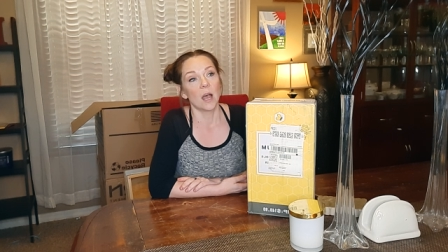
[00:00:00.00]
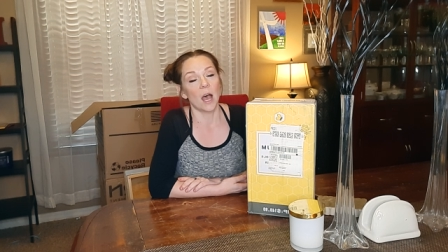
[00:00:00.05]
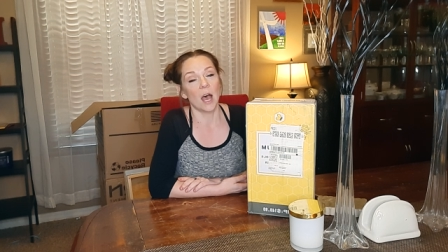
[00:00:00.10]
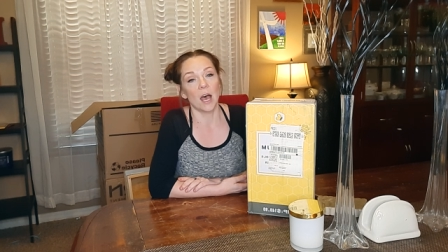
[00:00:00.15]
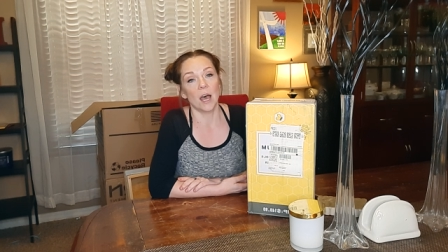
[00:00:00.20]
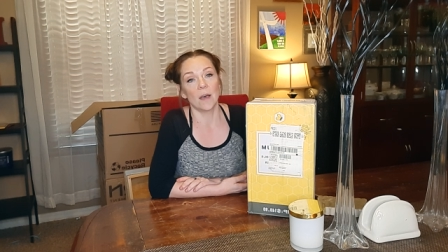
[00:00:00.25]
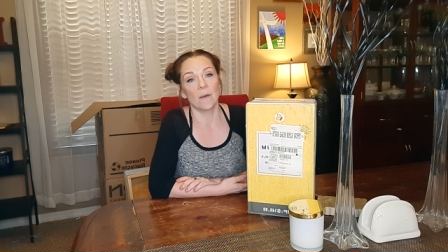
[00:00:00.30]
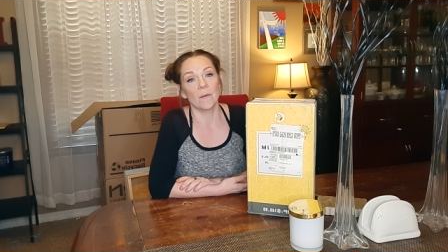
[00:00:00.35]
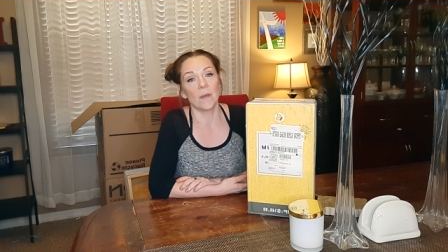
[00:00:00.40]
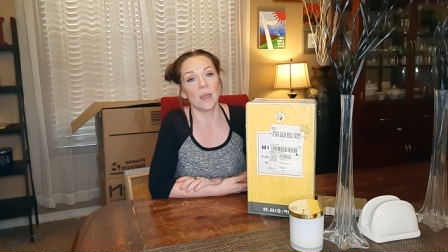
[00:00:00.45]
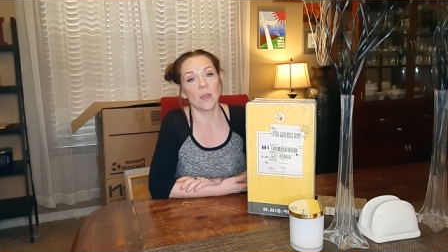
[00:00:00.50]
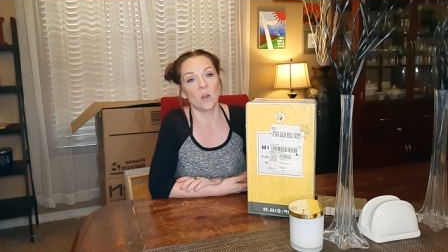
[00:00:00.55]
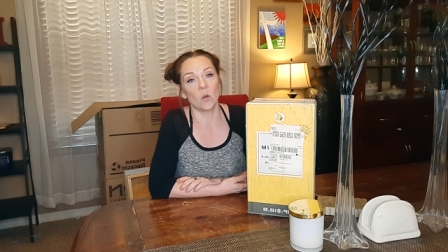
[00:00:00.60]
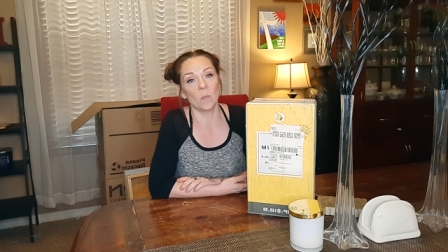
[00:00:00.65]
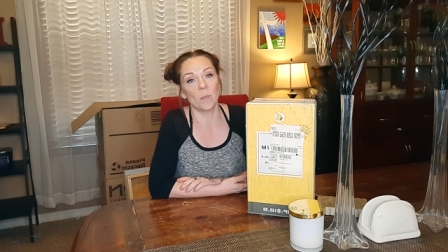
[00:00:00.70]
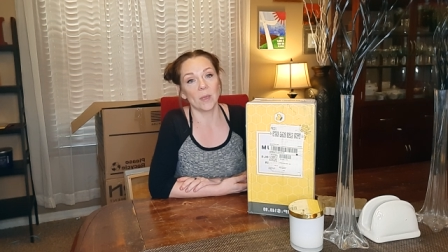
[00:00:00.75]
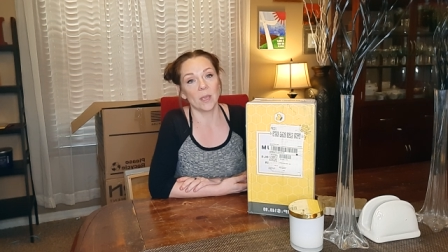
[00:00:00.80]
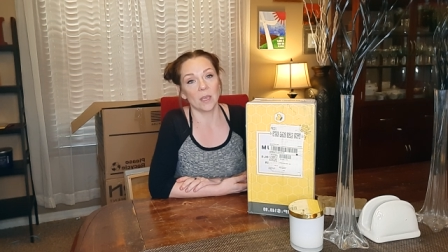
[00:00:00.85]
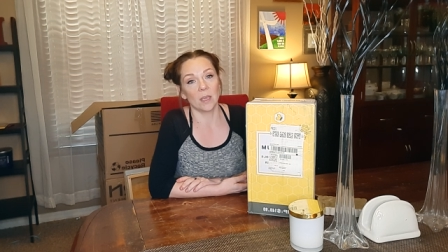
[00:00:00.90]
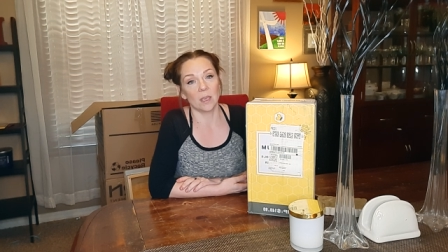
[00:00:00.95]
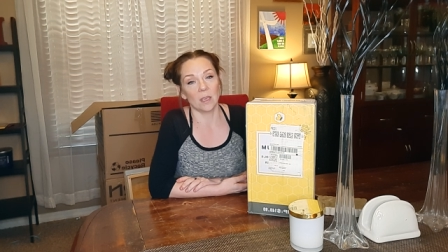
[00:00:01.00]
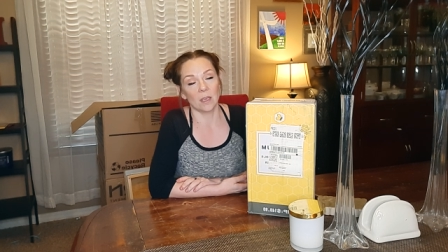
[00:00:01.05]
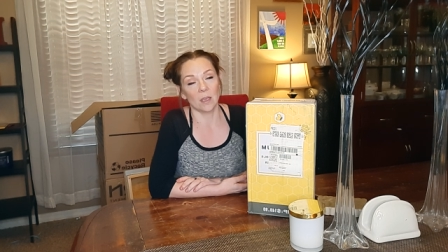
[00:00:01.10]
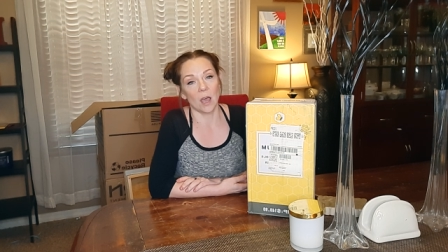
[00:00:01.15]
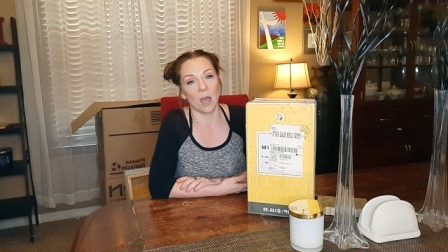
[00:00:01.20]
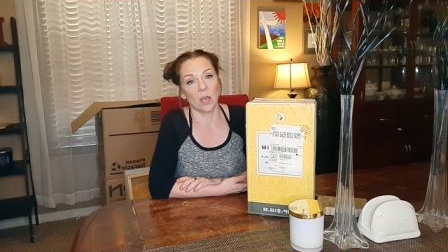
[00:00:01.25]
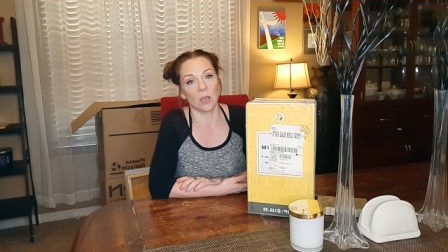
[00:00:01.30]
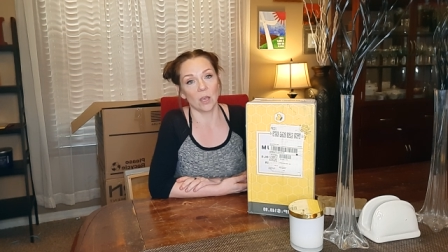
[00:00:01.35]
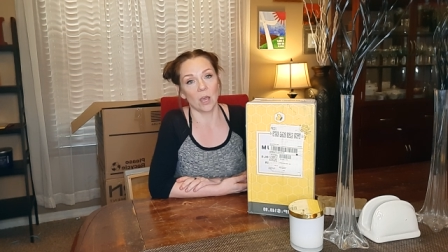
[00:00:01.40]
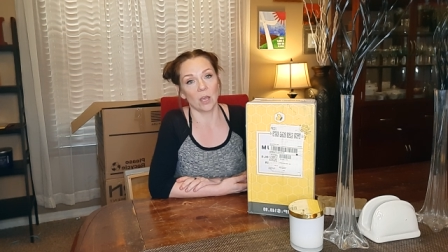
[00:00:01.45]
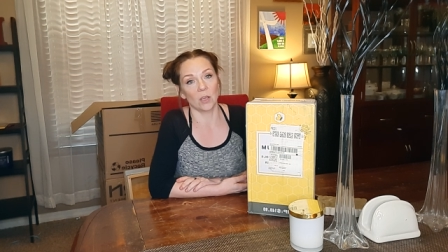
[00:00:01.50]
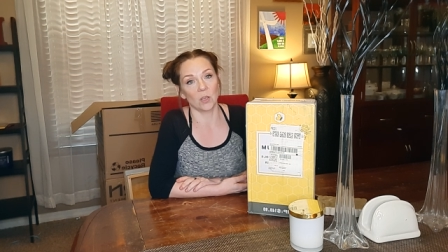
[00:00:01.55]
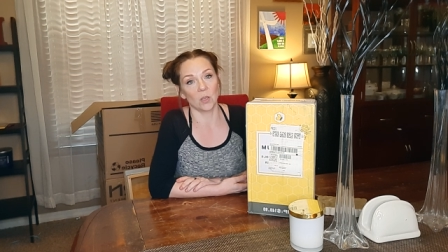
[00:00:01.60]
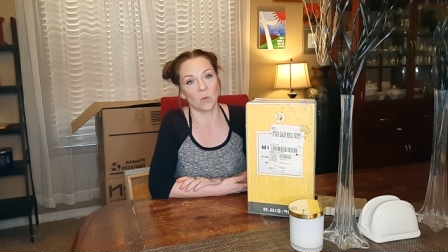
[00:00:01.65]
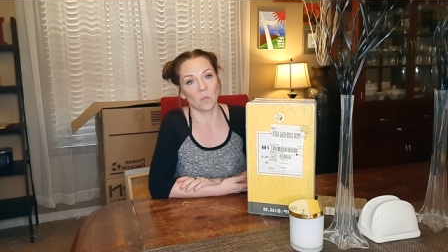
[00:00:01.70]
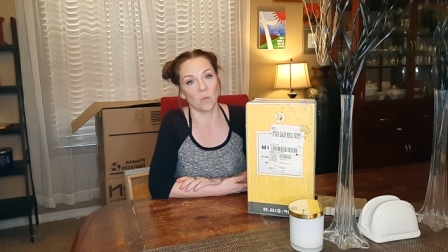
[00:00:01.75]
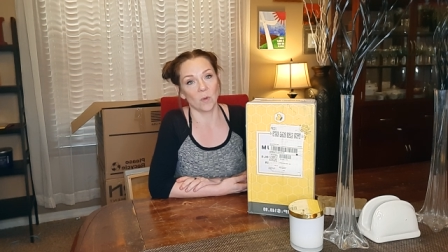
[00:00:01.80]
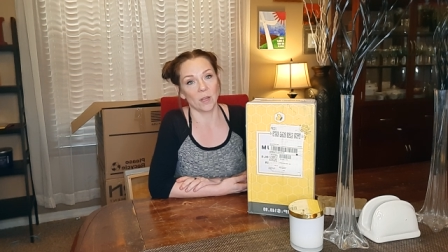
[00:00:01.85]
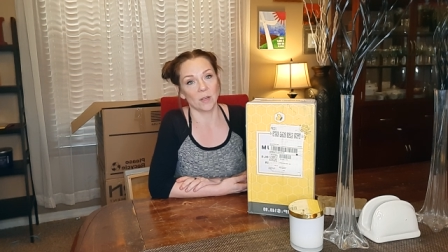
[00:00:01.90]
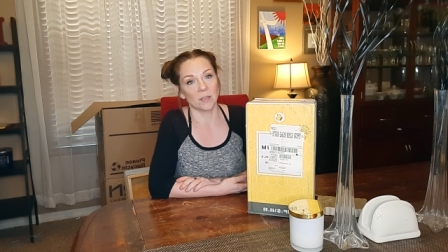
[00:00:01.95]
uh, it'll be a, a,
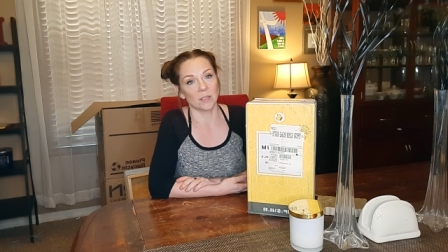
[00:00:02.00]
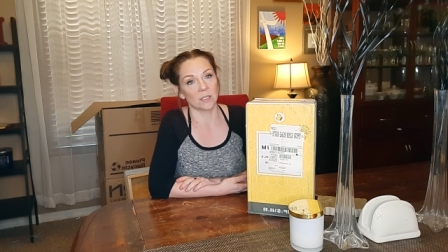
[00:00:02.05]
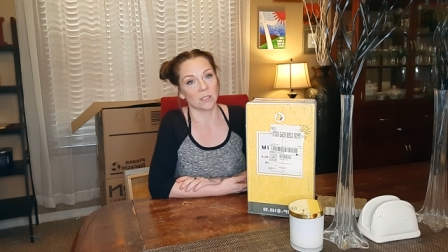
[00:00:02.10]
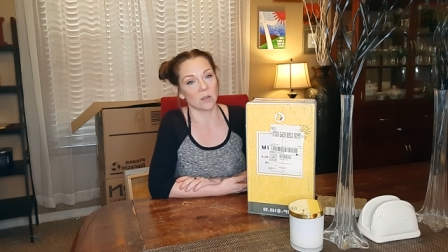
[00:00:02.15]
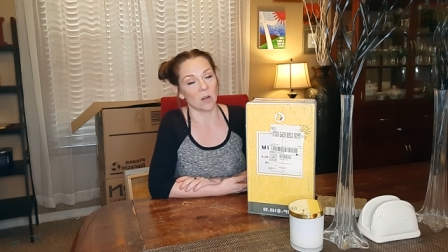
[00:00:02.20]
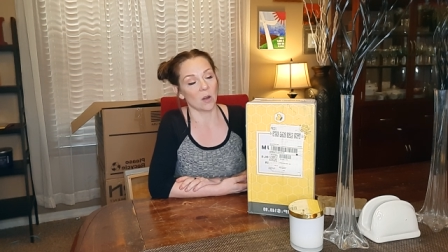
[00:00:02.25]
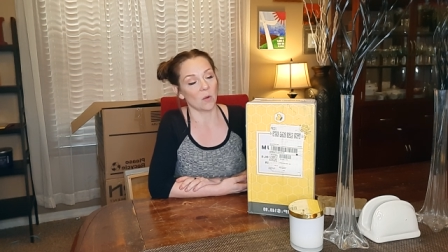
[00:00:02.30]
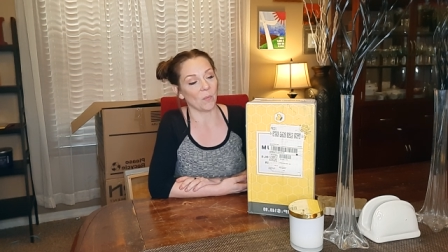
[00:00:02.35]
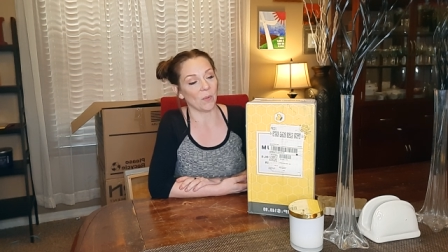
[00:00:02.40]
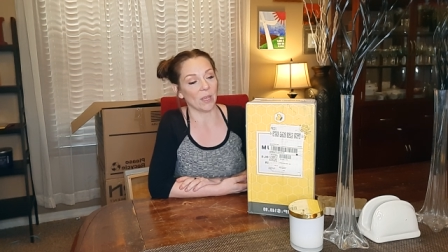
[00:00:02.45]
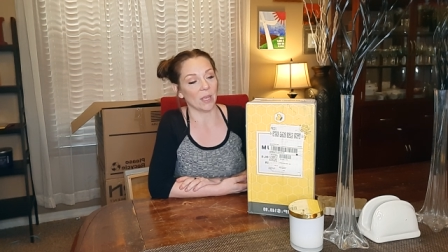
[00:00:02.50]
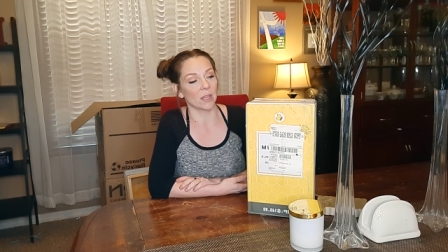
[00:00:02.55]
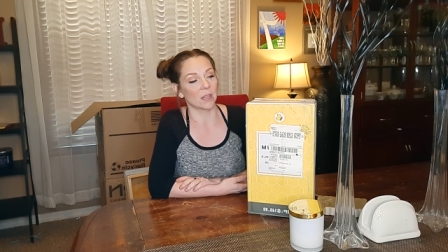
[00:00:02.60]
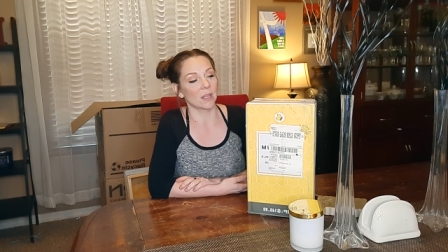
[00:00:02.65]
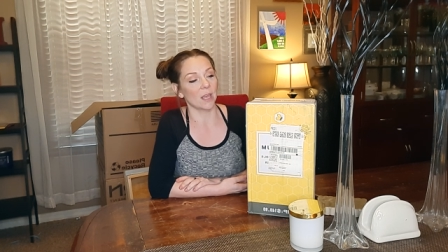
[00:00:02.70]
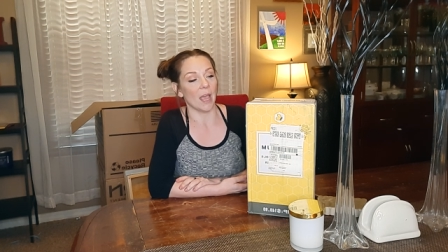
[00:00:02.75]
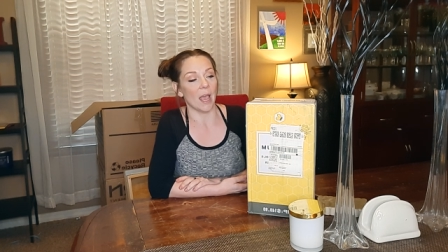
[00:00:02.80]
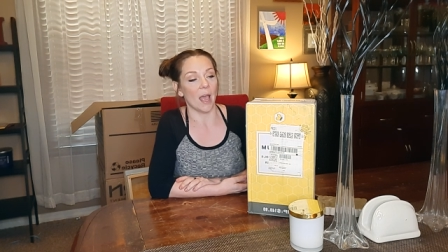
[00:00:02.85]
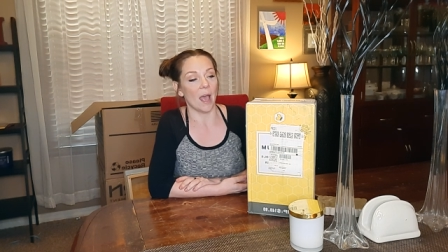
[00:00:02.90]
good one to start with.